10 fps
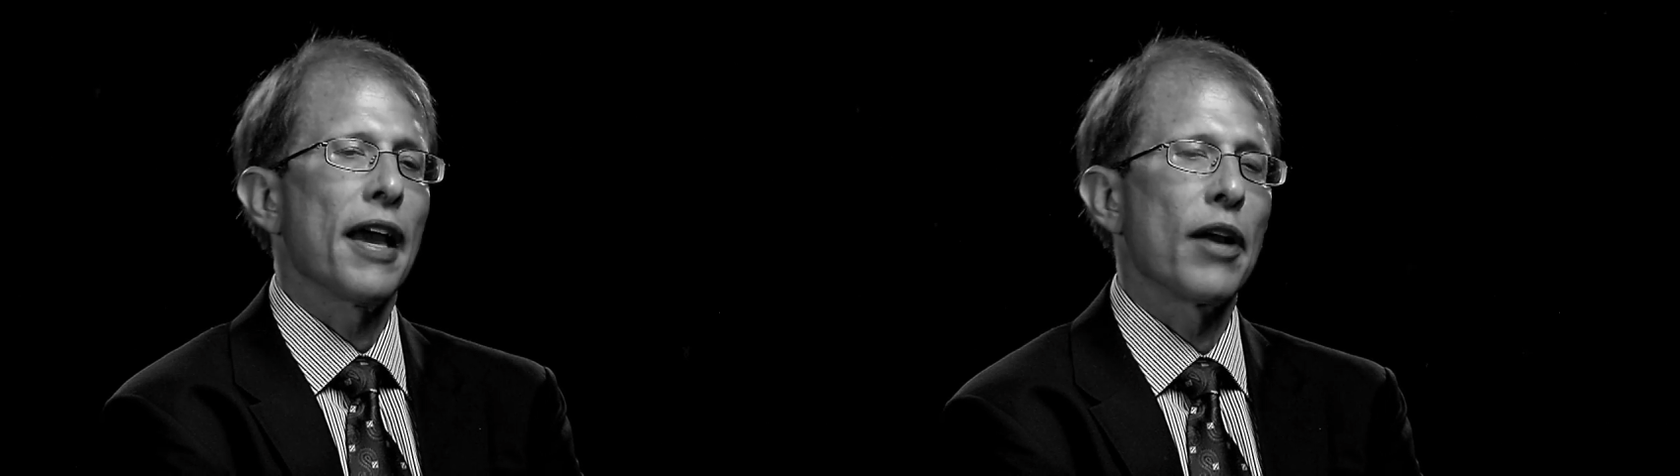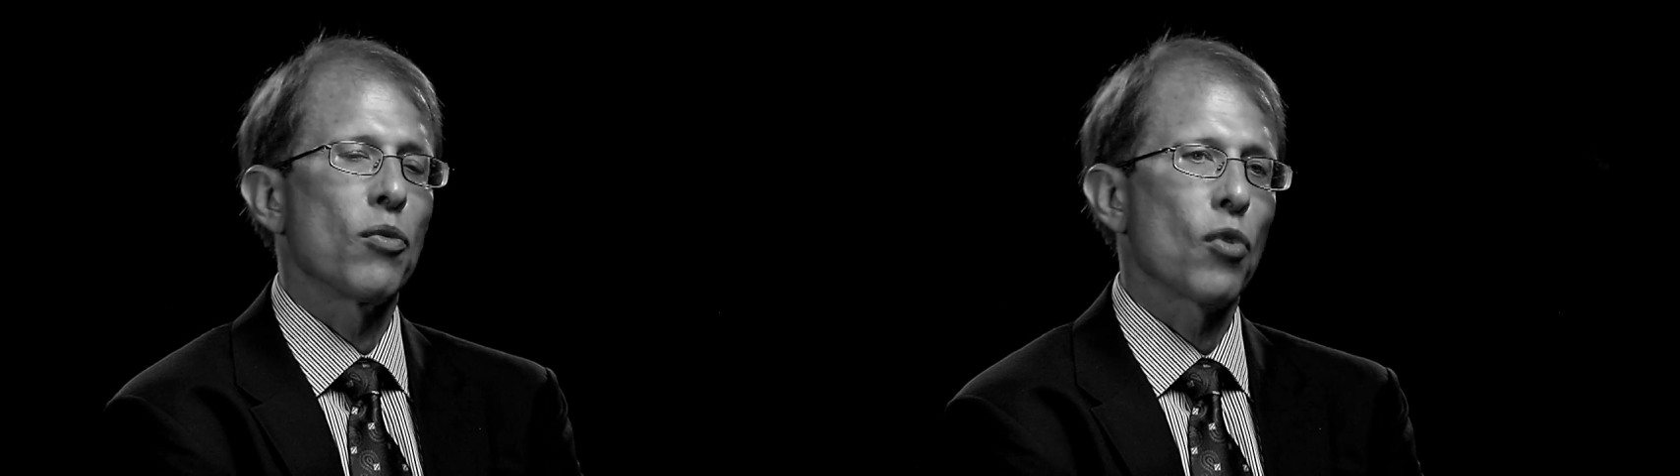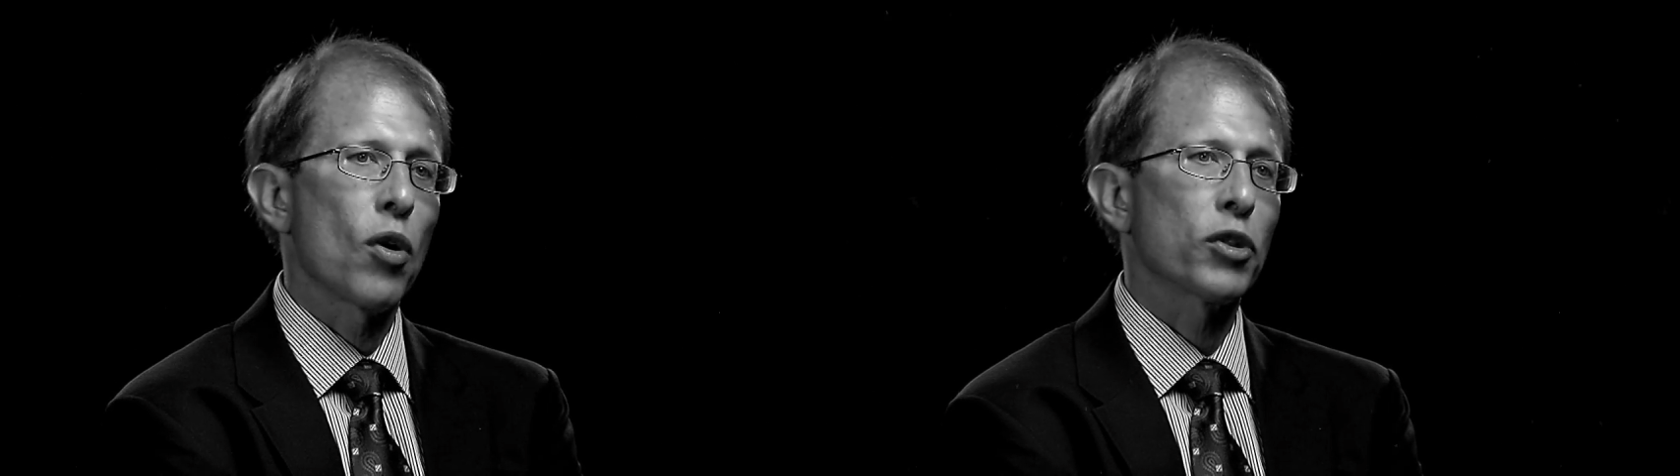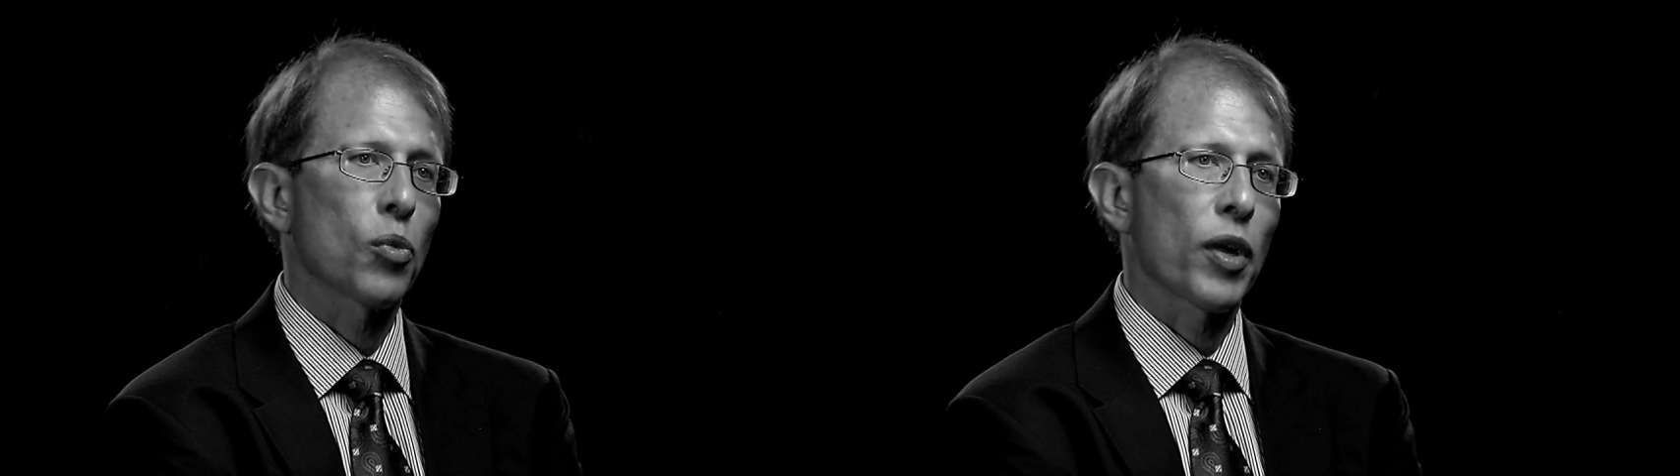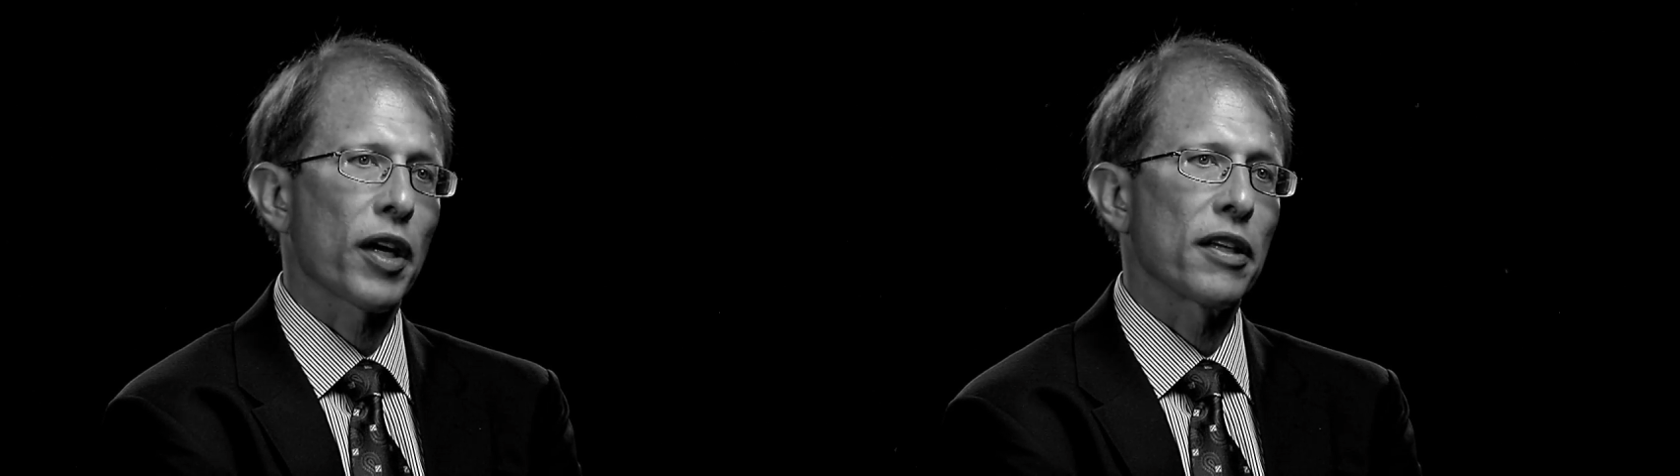and
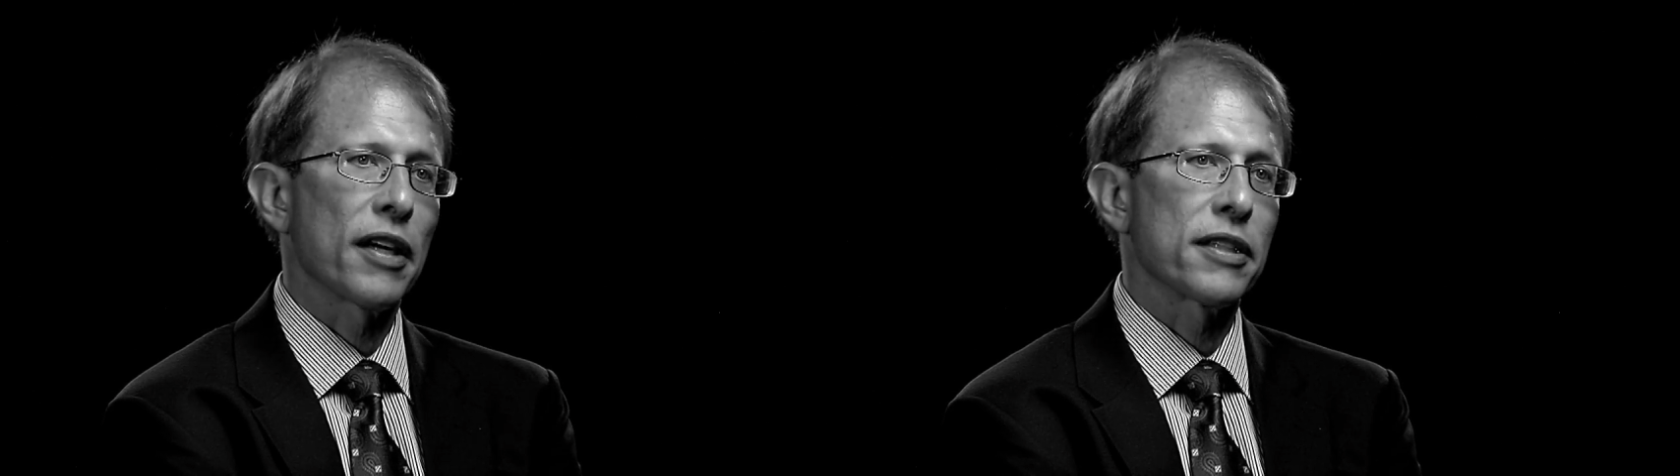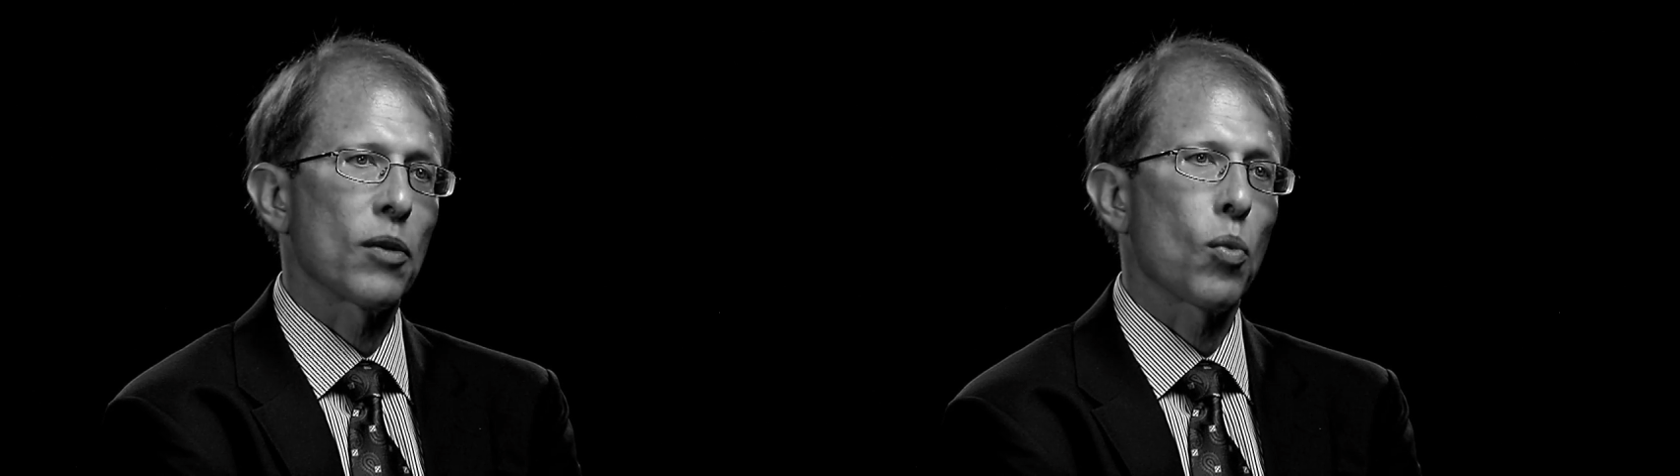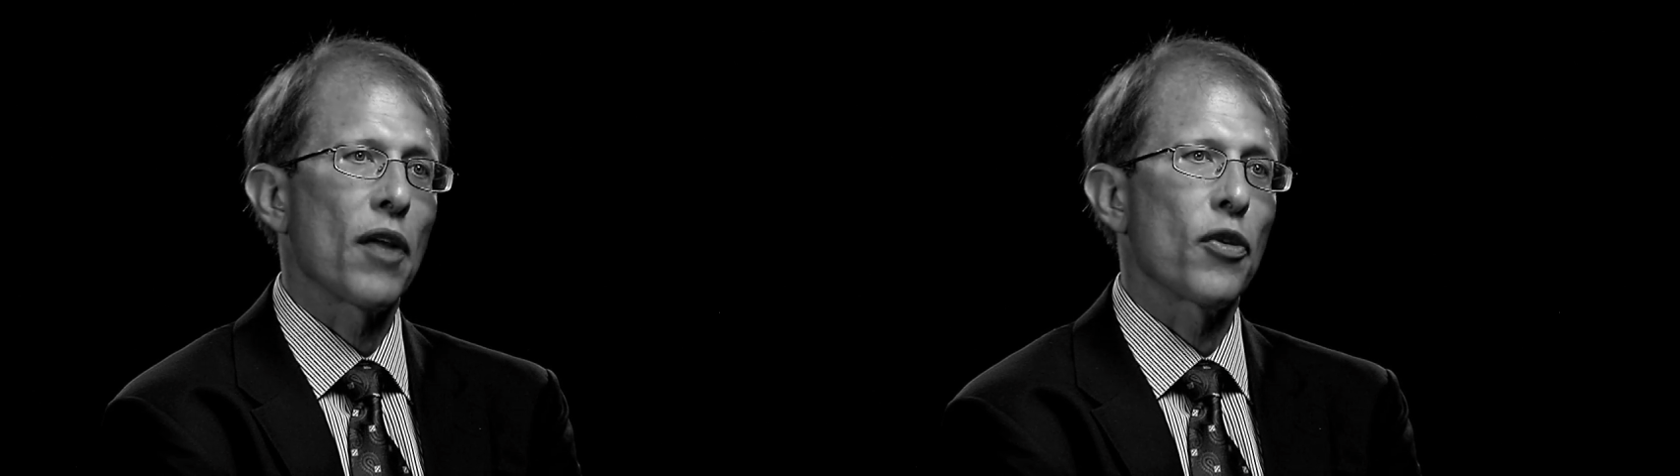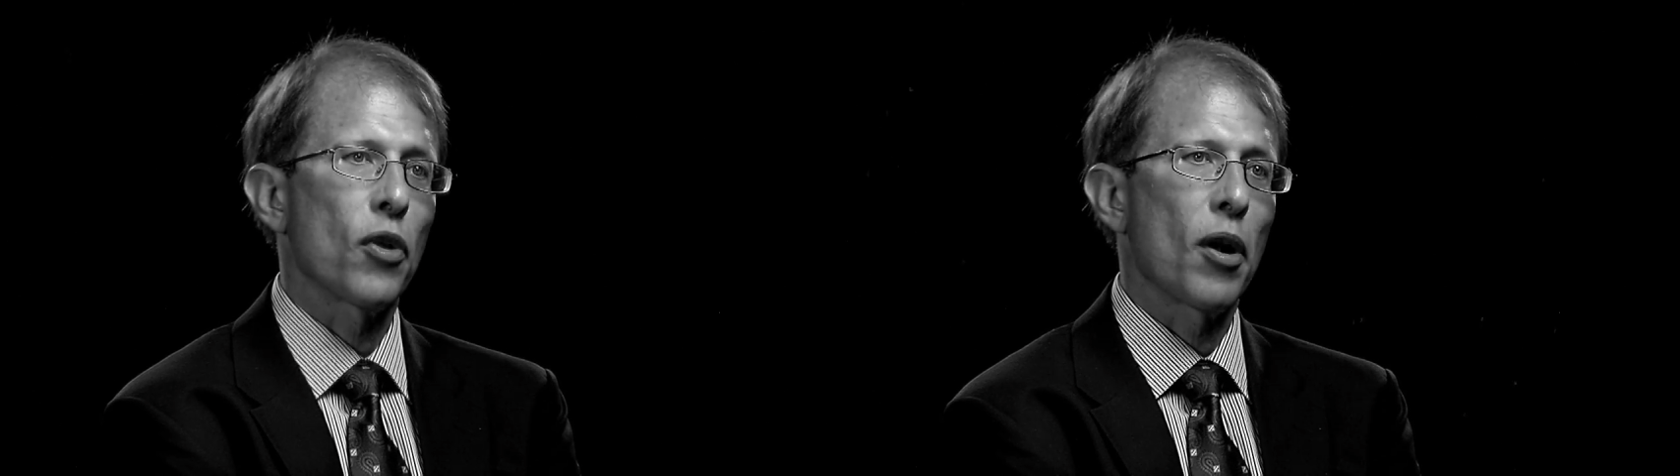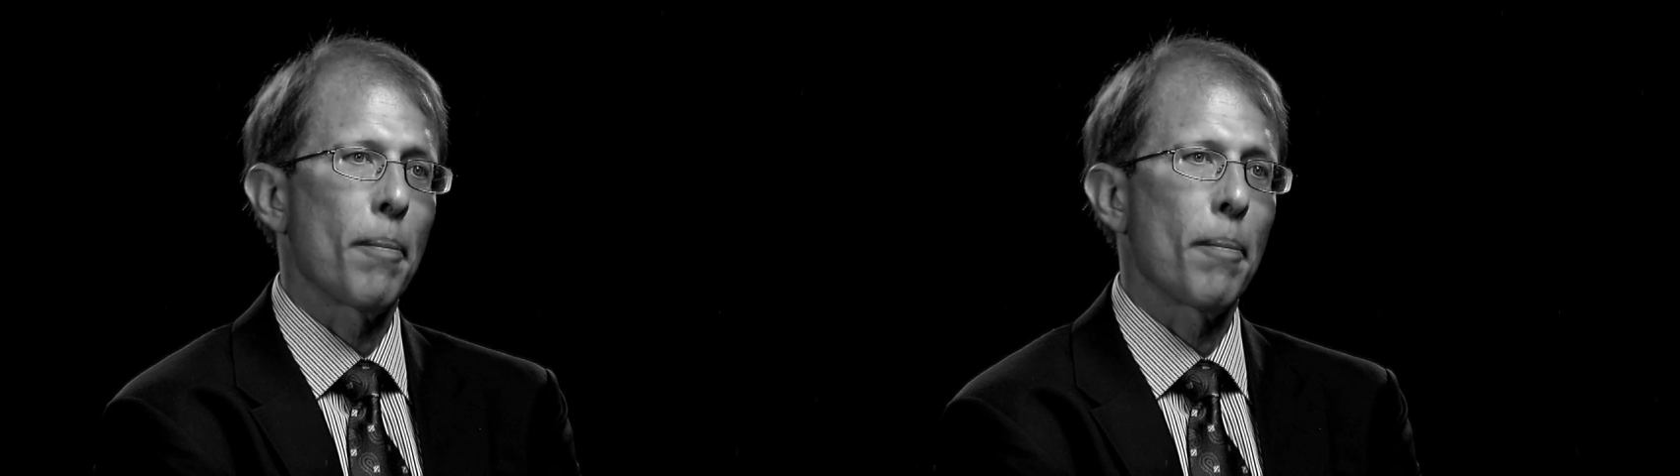also recognize that while there